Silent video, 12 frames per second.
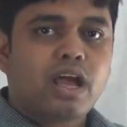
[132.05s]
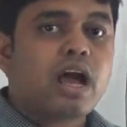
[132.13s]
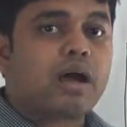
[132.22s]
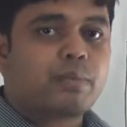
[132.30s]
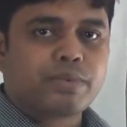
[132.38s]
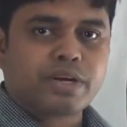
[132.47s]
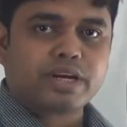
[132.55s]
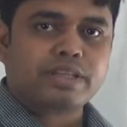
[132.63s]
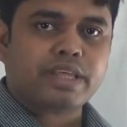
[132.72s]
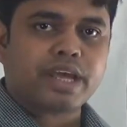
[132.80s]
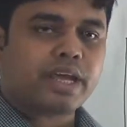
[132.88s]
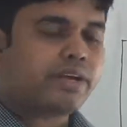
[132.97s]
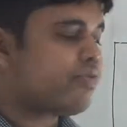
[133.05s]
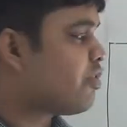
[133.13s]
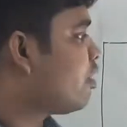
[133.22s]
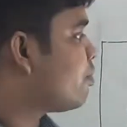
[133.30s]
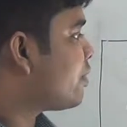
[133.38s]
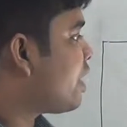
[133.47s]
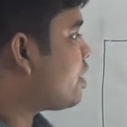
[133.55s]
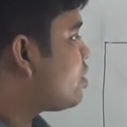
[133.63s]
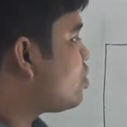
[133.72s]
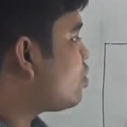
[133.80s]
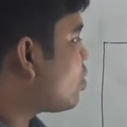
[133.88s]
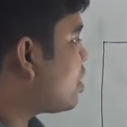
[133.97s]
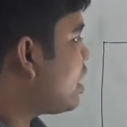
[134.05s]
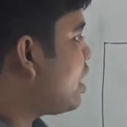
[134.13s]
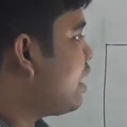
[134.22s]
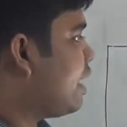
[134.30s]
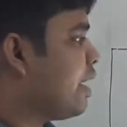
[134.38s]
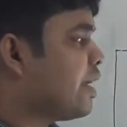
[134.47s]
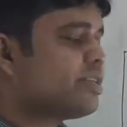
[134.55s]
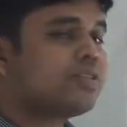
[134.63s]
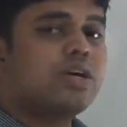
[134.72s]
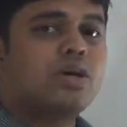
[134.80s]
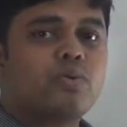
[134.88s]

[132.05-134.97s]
After that, from the total age